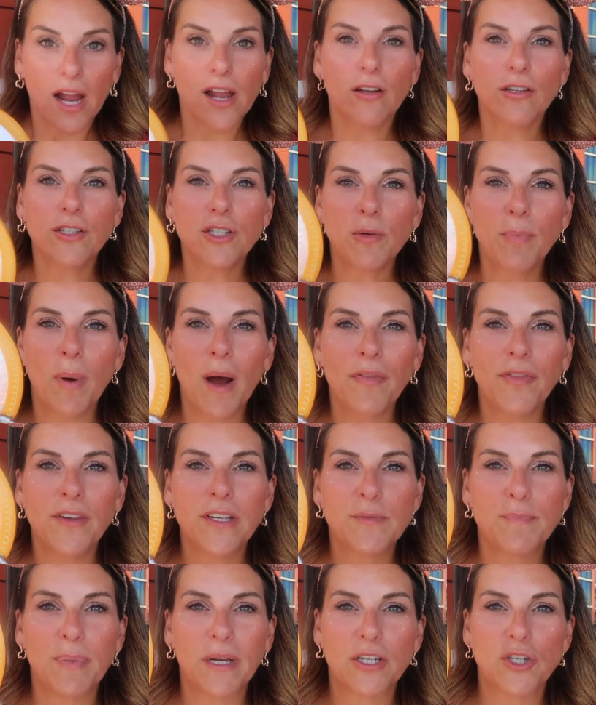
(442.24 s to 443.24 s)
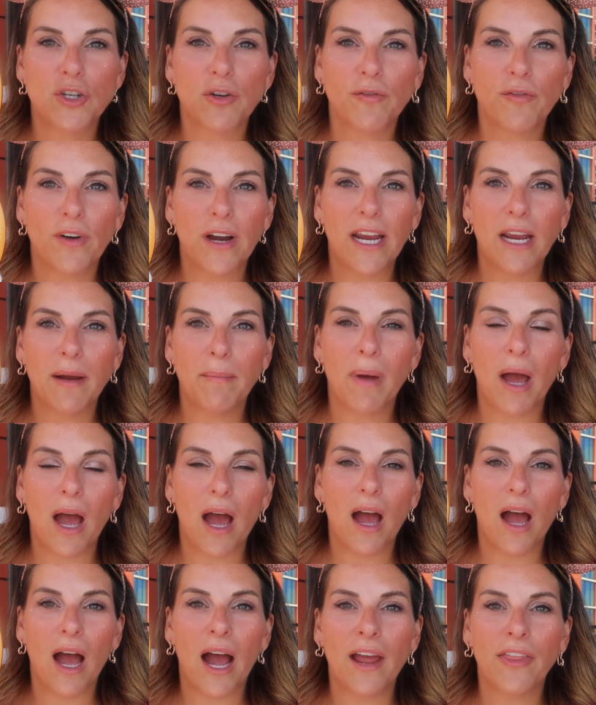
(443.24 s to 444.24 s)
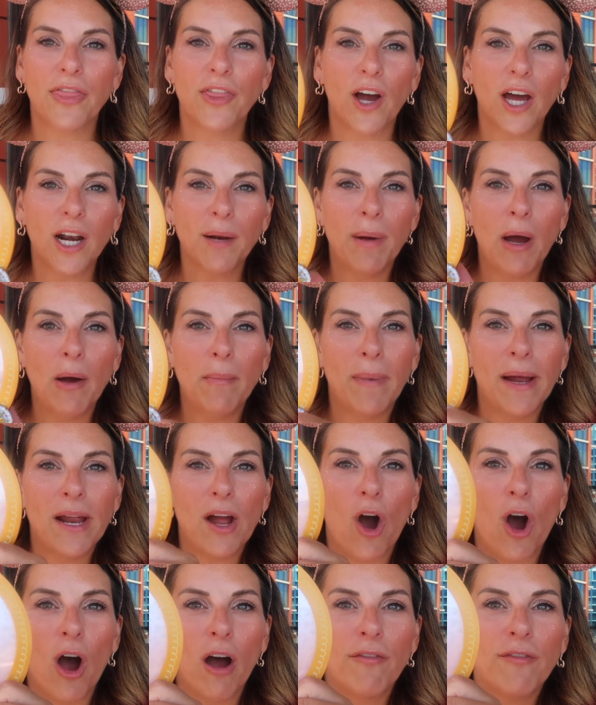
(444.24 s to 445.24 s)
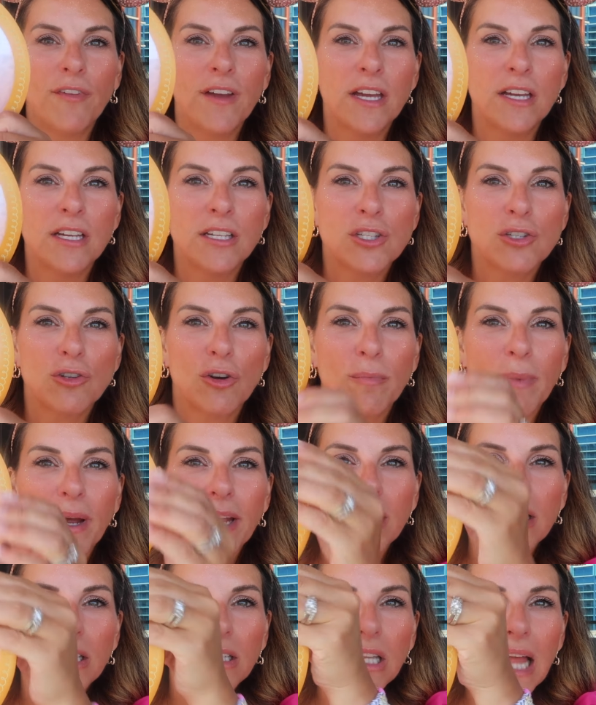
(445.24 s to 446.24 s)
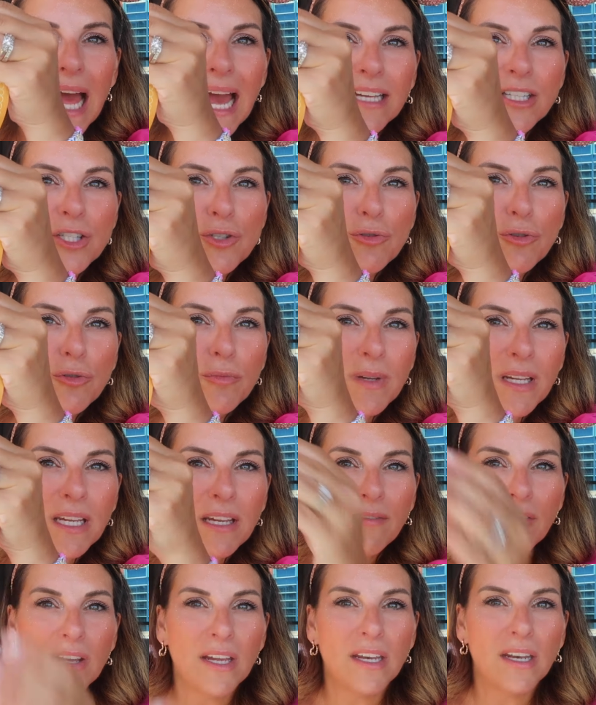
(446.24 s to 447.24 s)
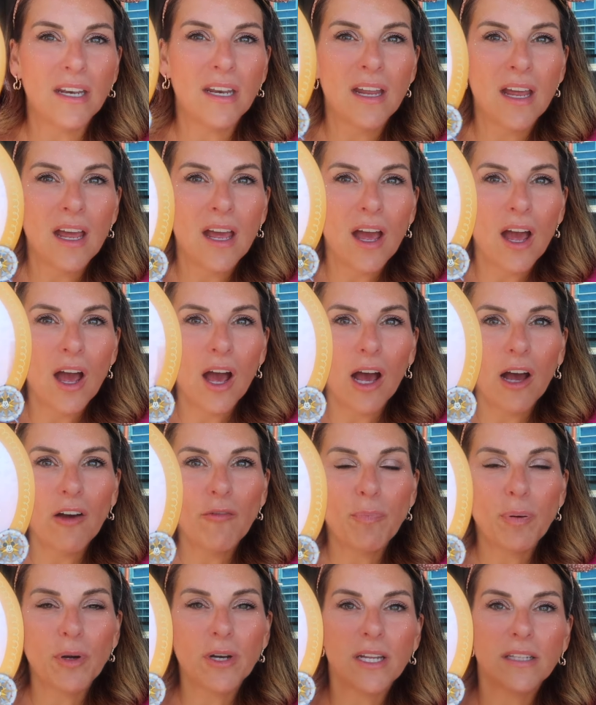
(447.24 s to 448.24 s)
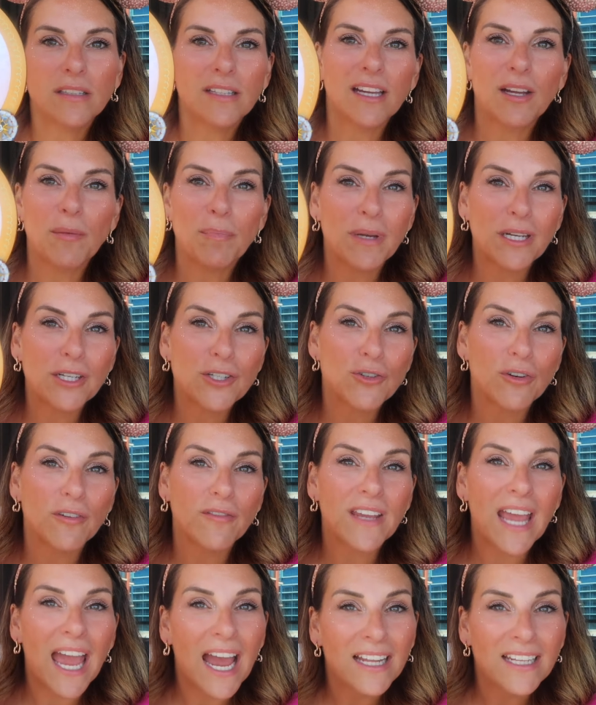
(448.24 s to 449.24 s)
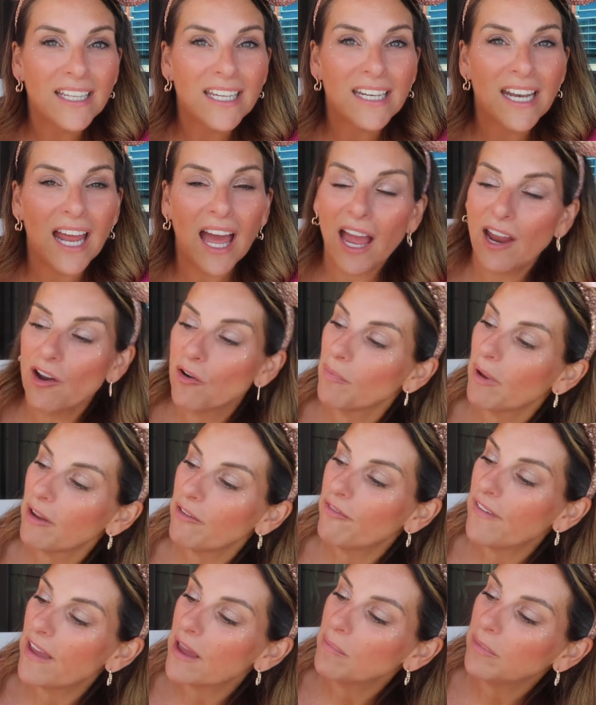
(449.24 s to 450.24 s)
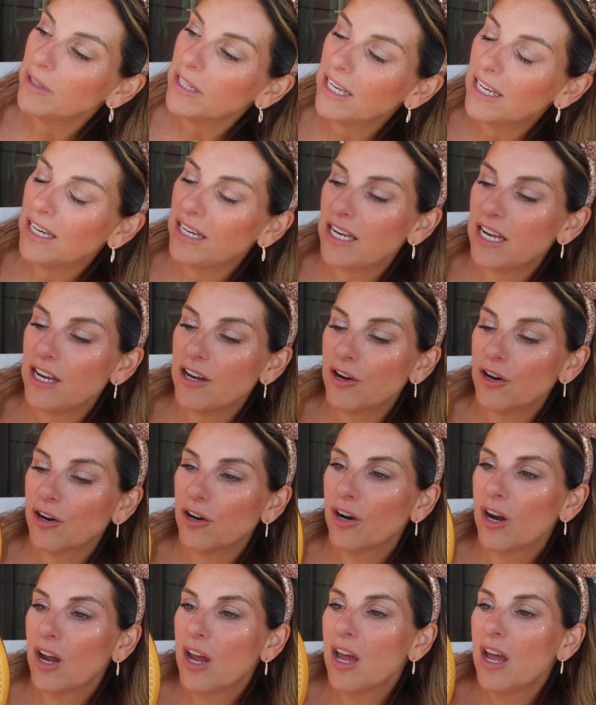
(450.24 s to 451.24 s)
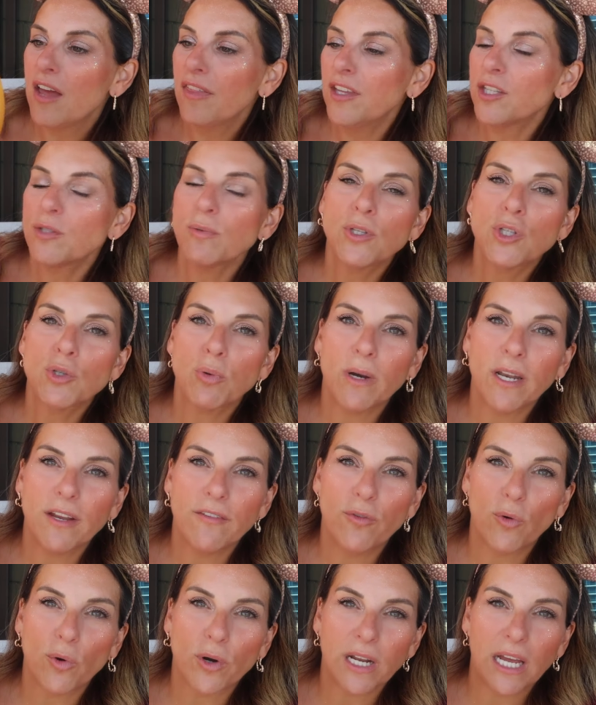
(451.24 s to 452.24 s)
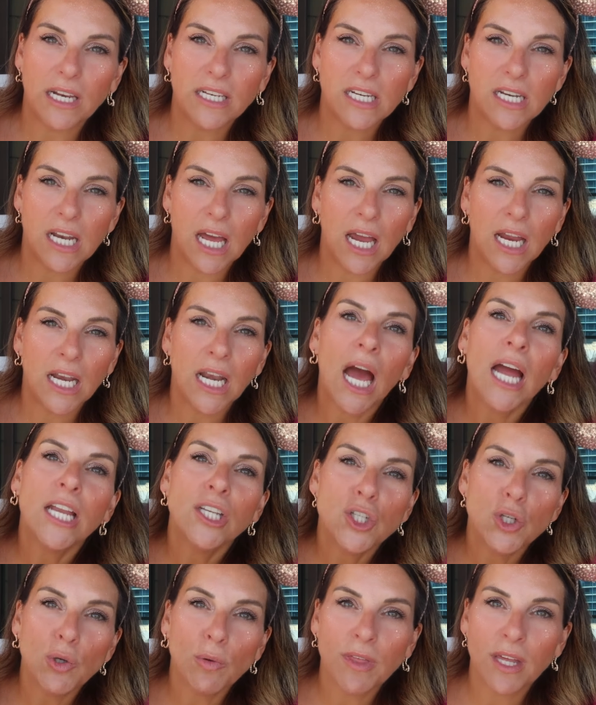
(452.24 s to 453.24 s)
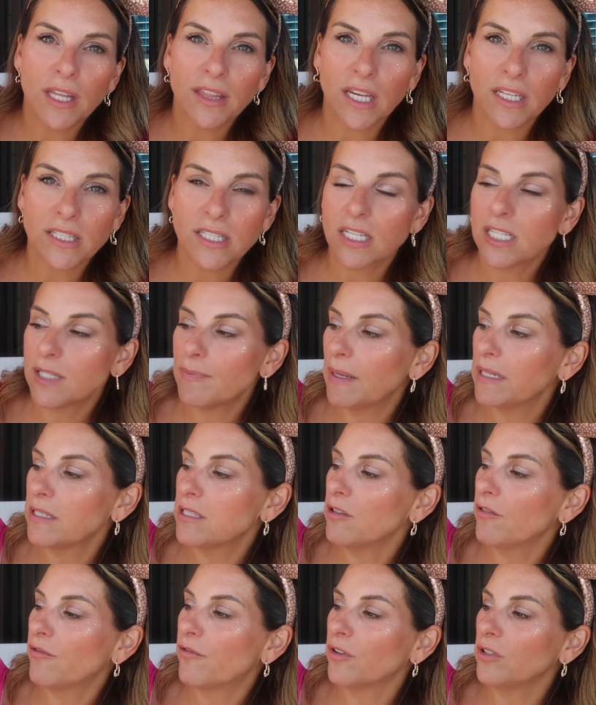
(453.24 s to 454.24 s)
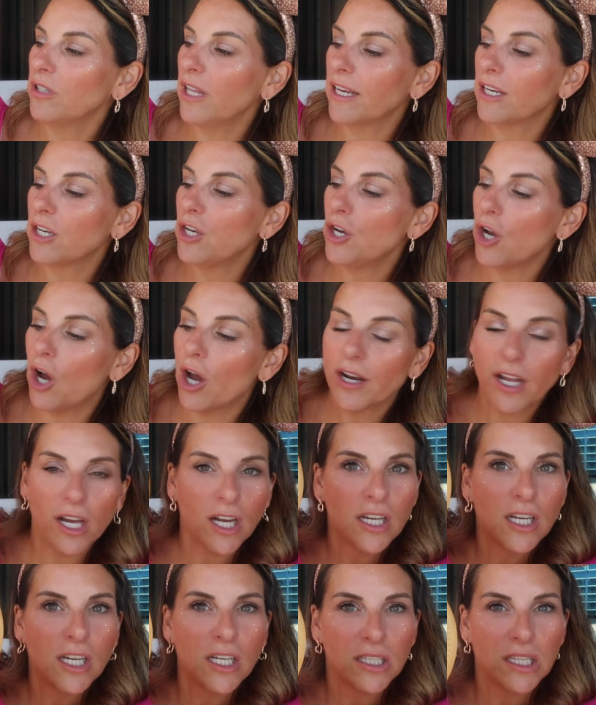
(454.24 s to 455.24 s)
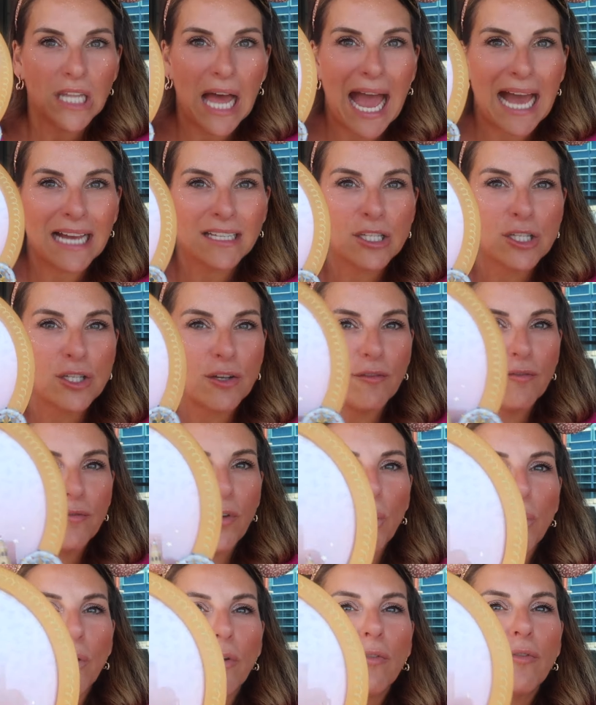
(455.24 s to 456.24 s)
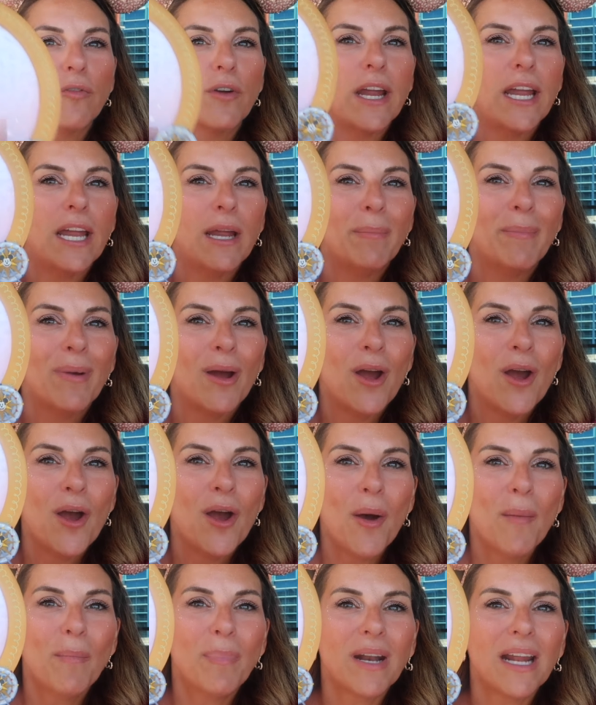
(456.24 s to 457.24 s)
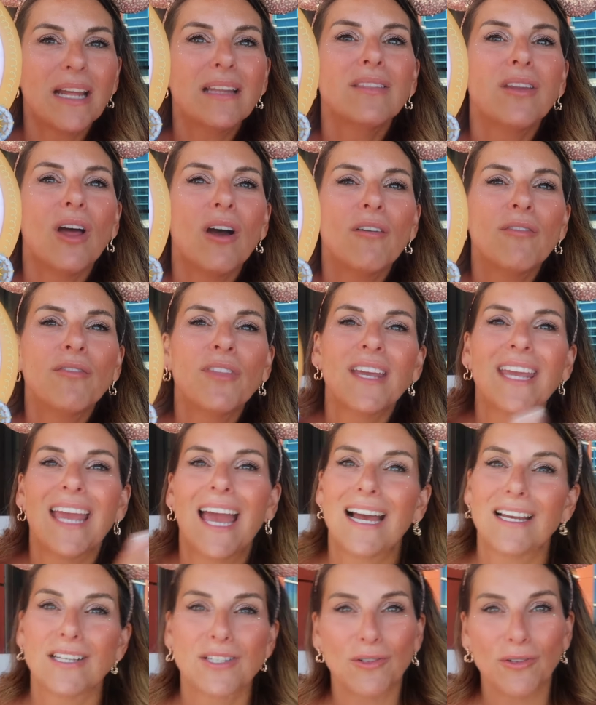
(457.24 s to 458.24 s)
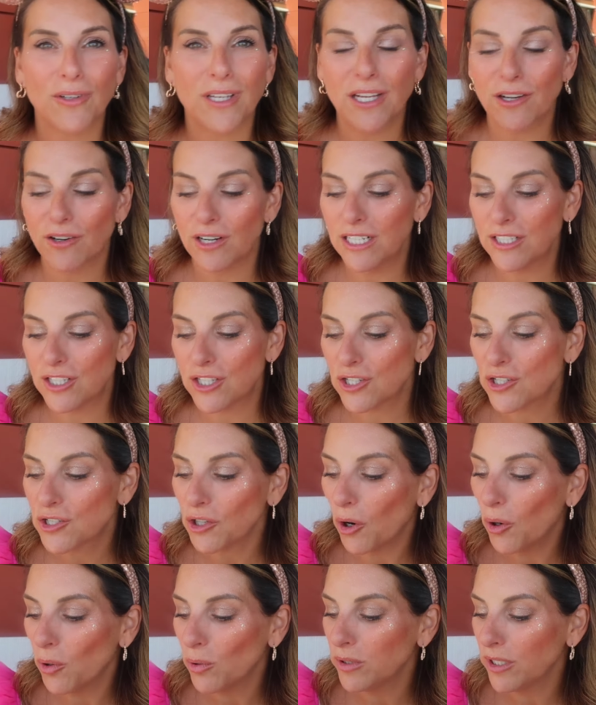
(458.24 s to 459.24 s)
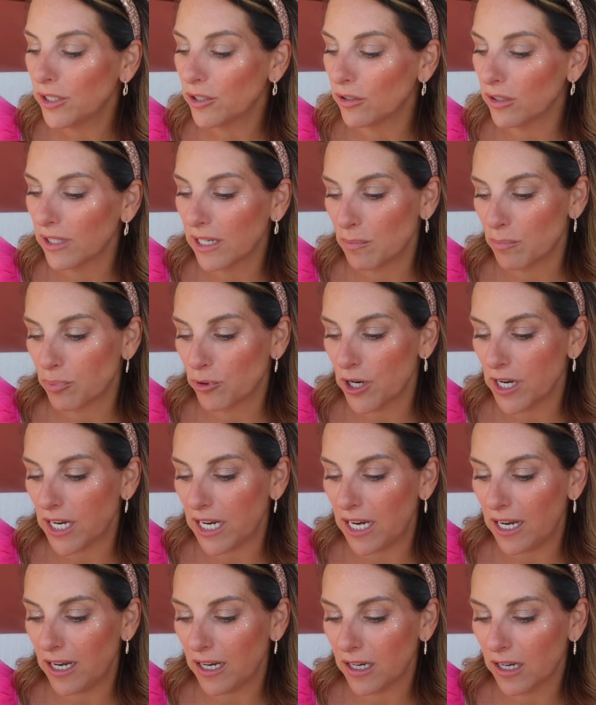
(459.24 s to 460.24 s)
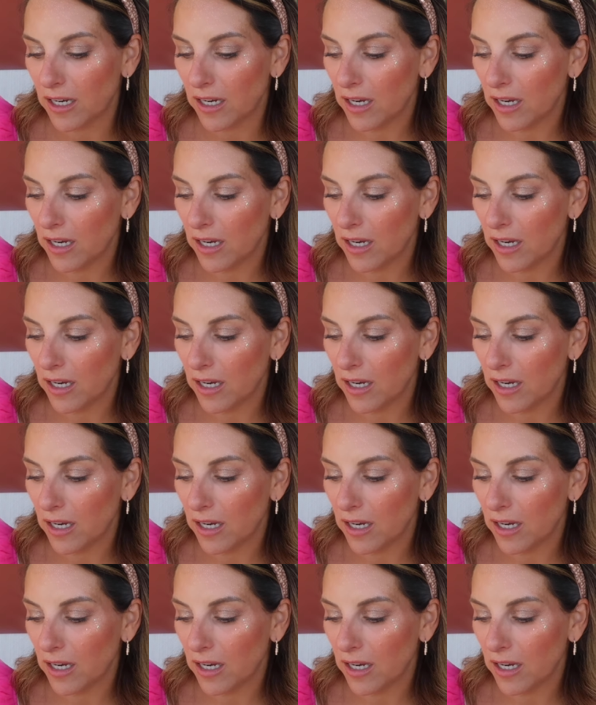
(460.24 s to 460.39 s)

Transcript: I also bought this picture frame. I thought about my office or my classroom even, of putting like a picture of Callie and I or my family in here. This was $24.99. I do think that's expensive for like not a glass photo frame, but I love the castle here. It's so little and pretty.